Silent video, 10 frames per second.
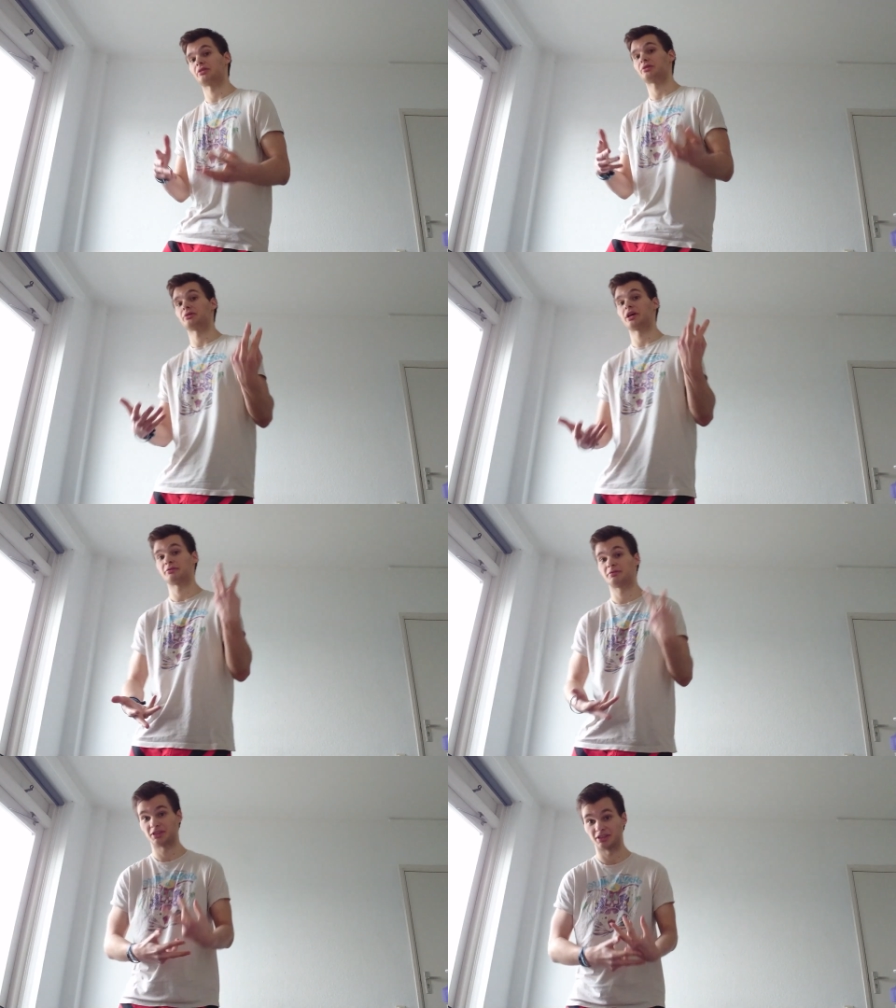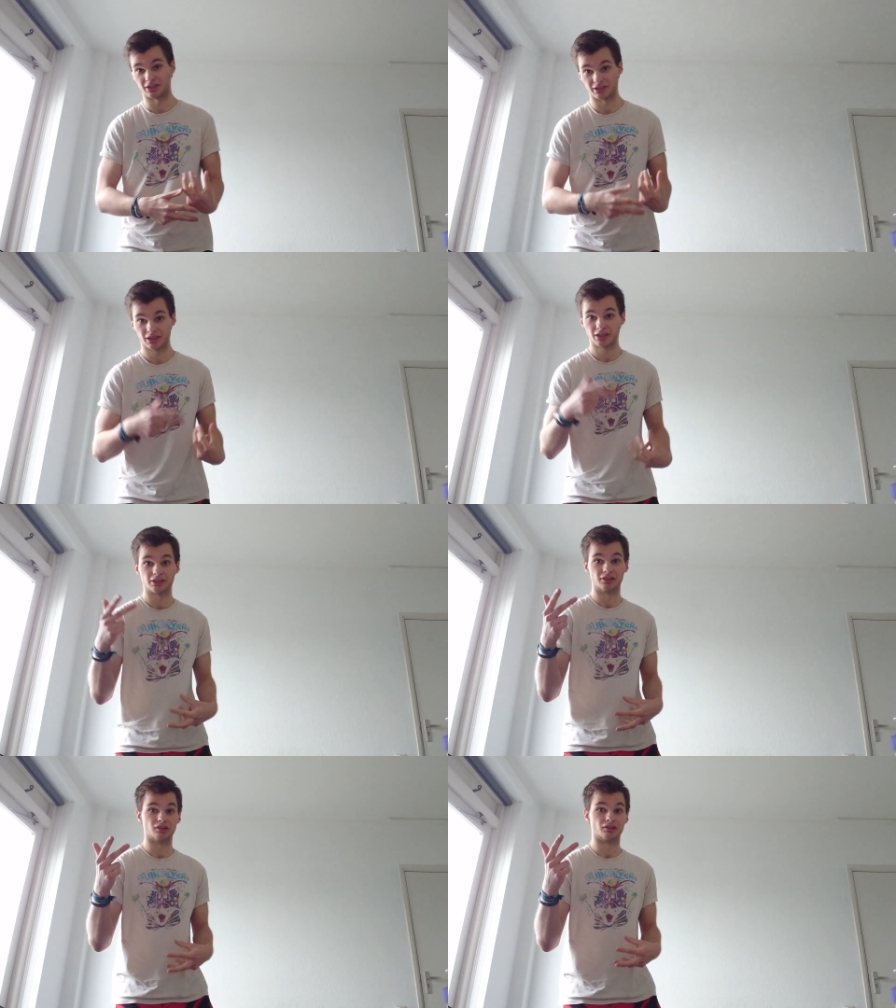you have the
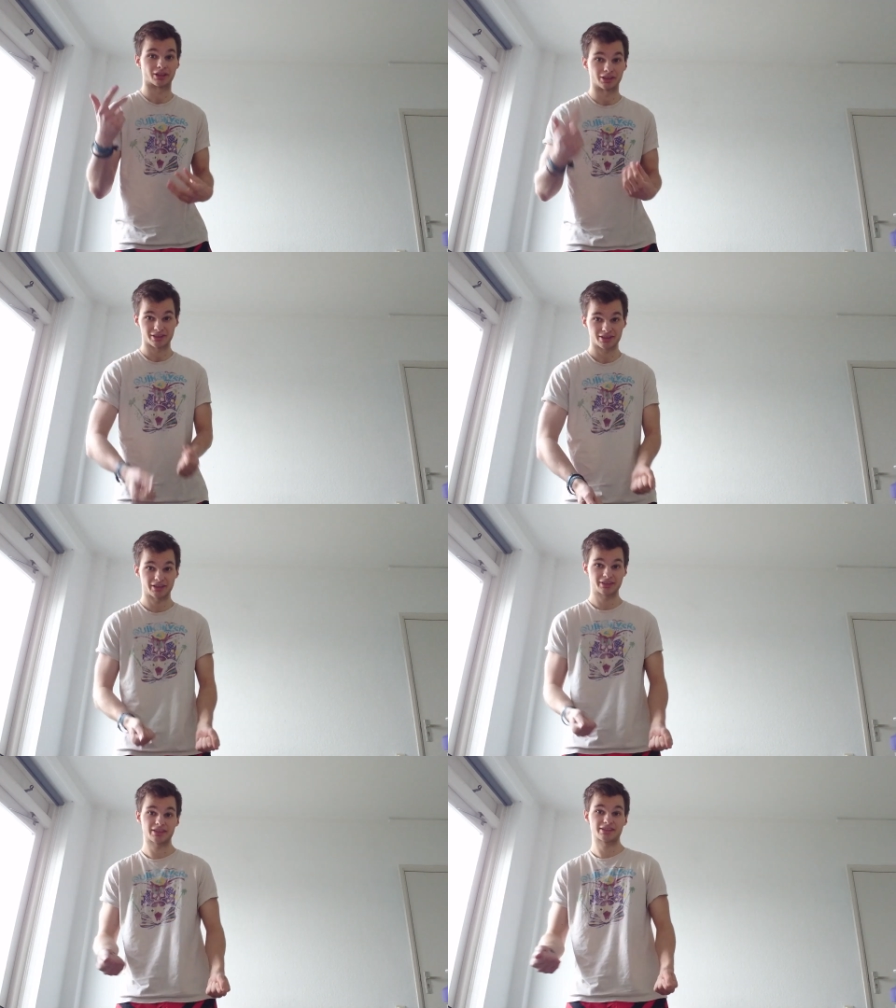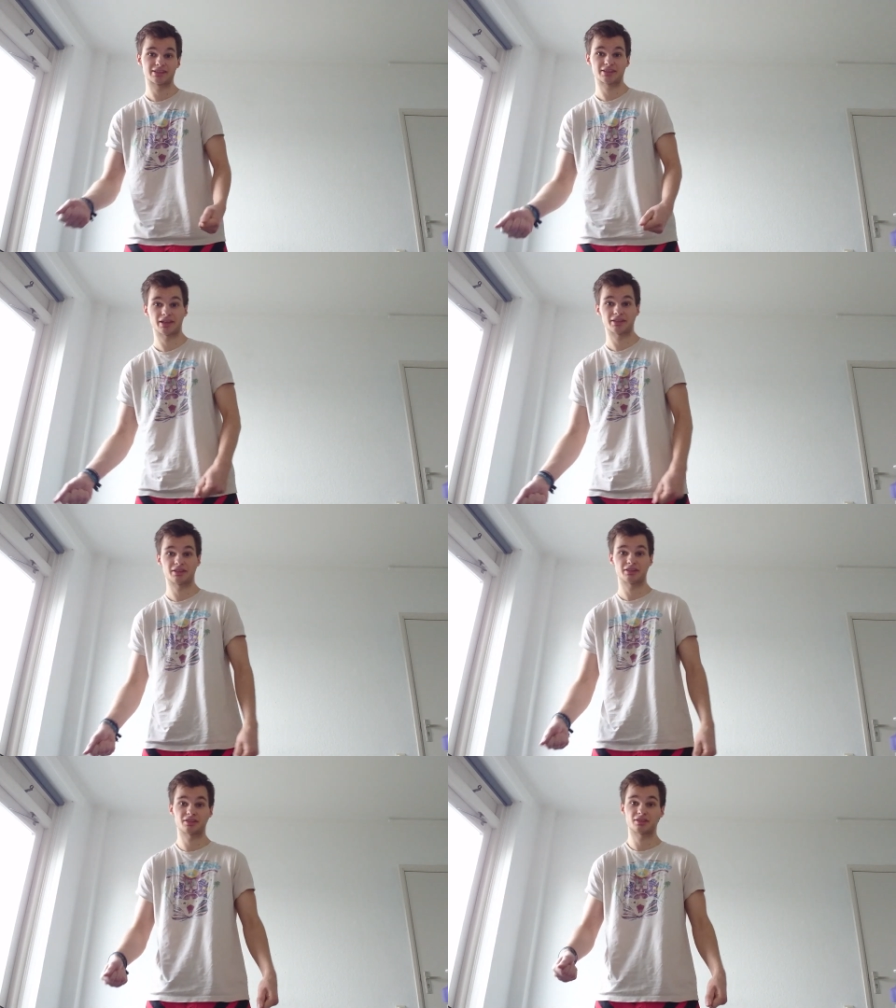calisthenics
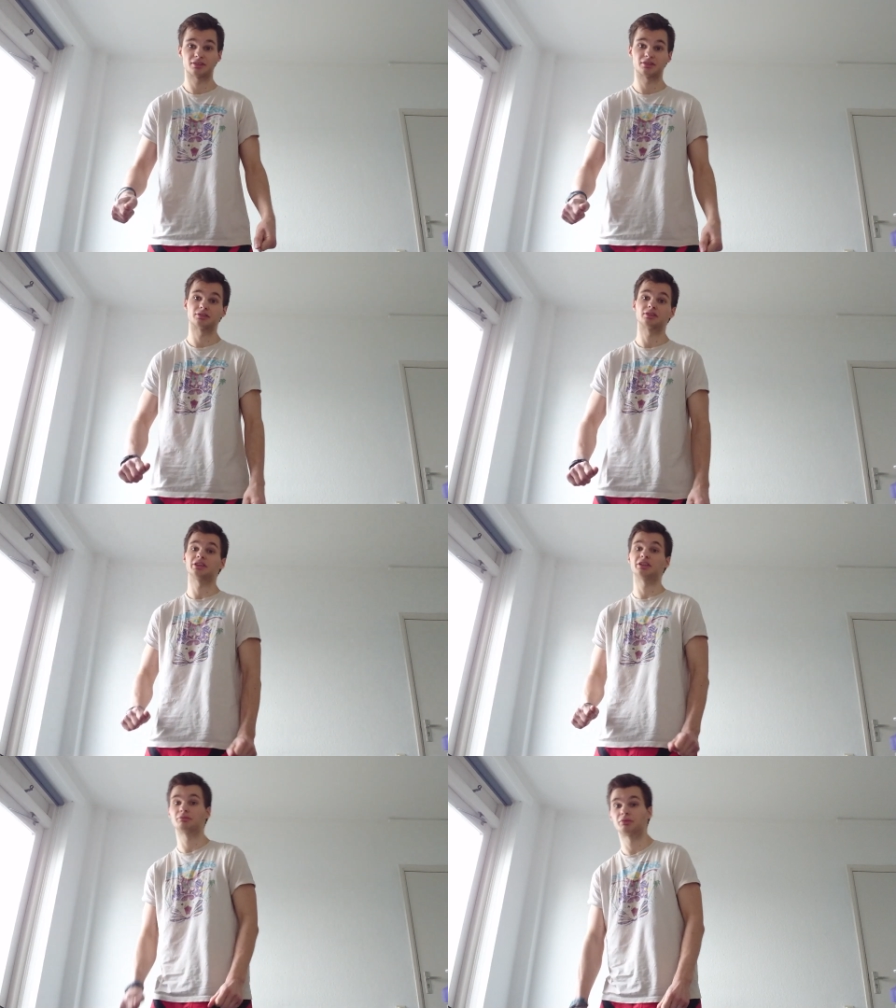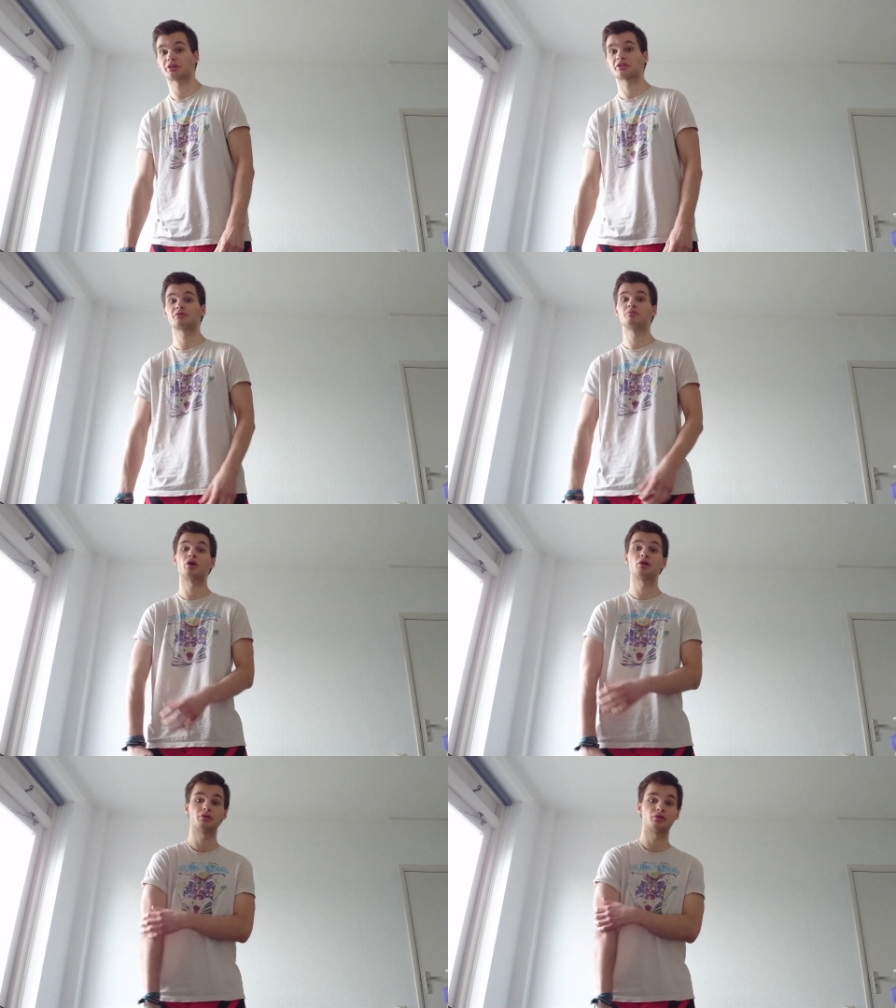exercises, it works
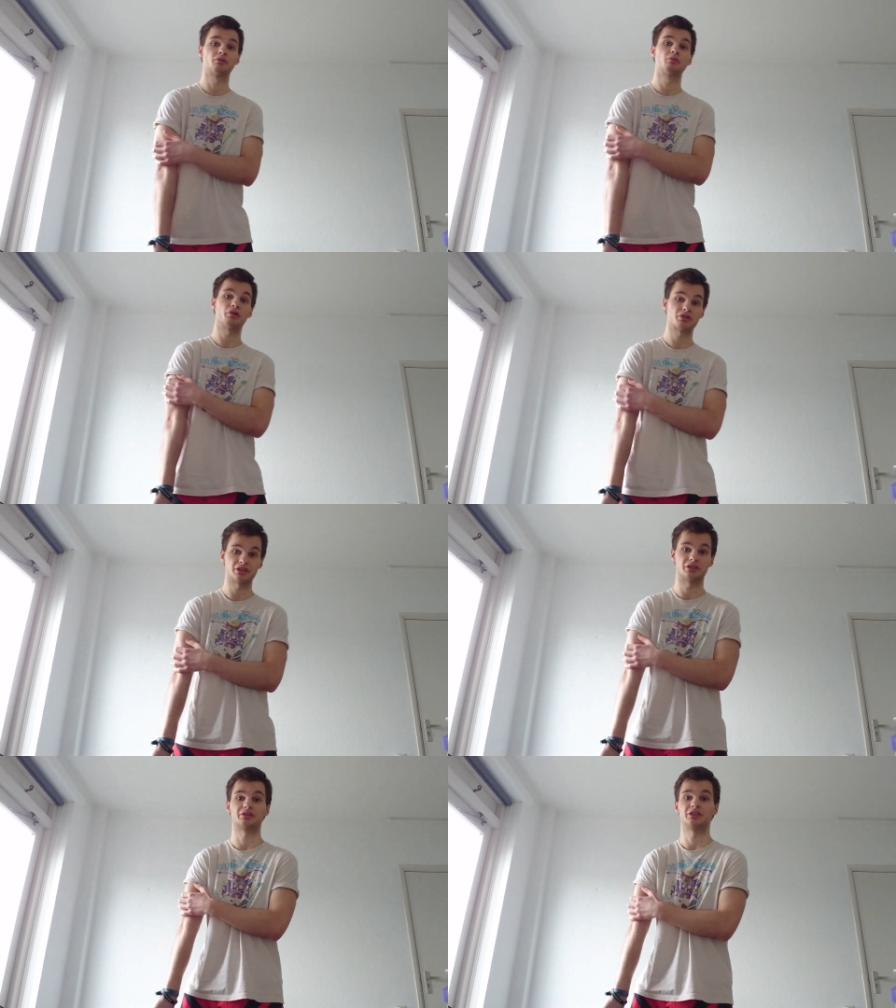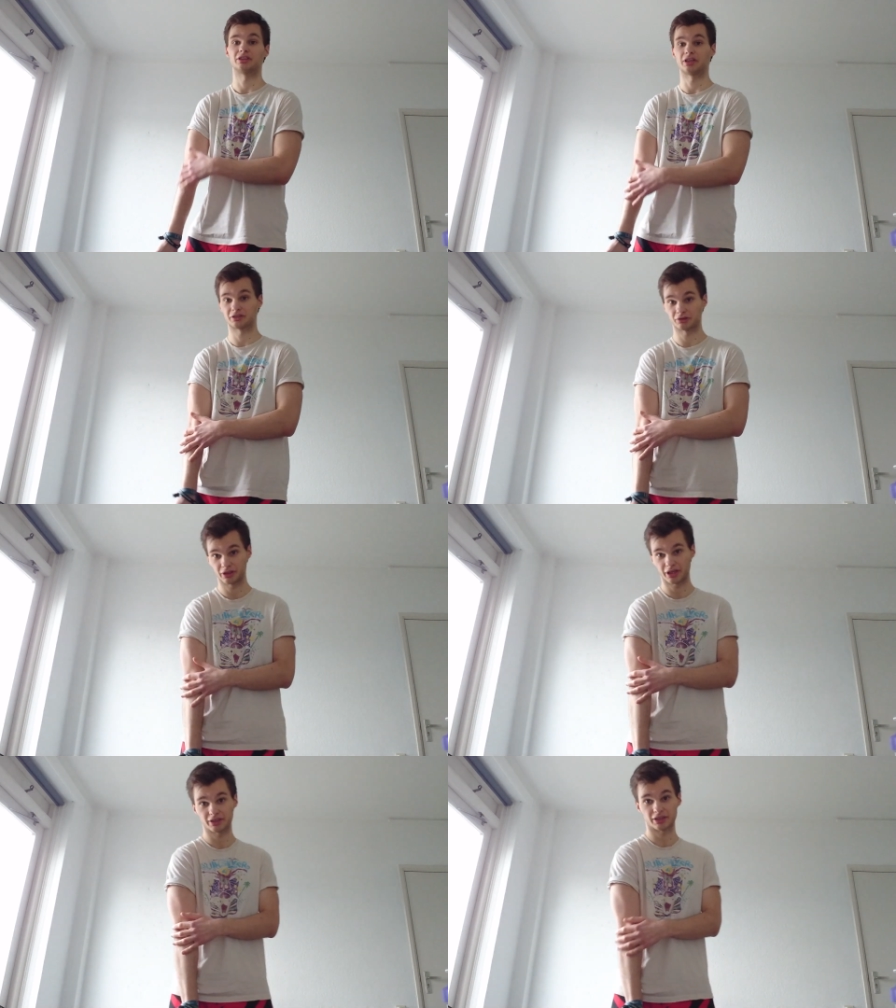mostly on the lateral
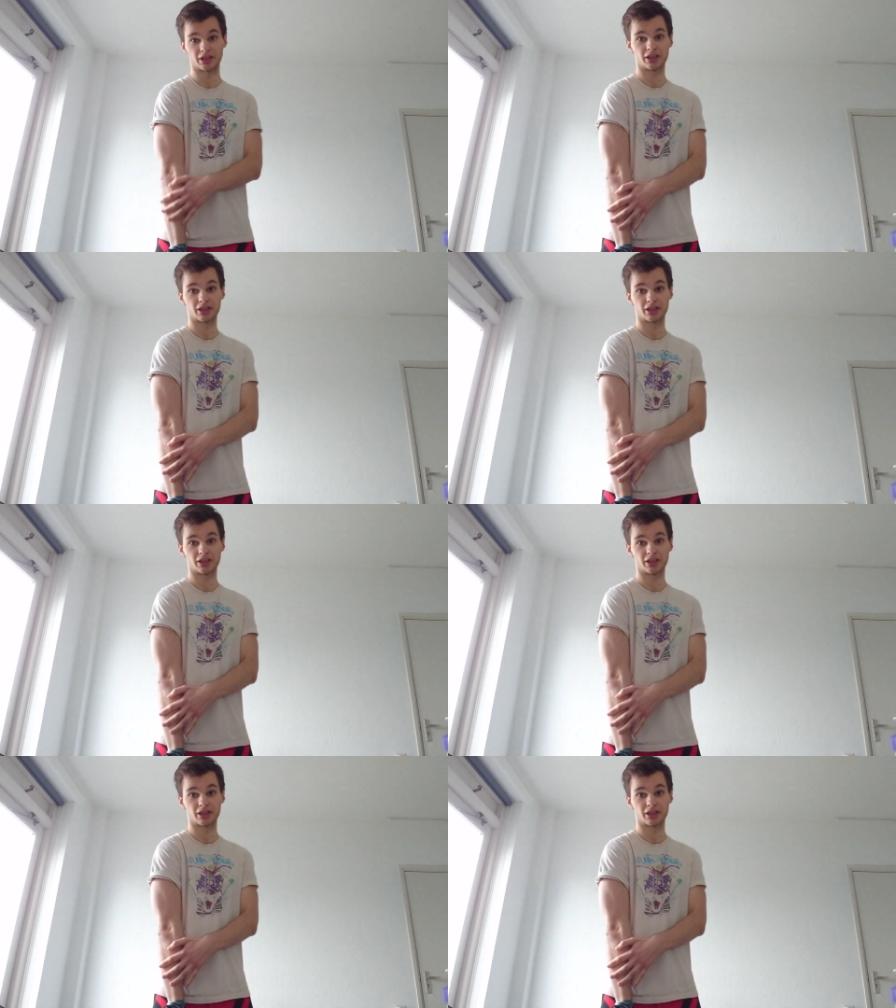head,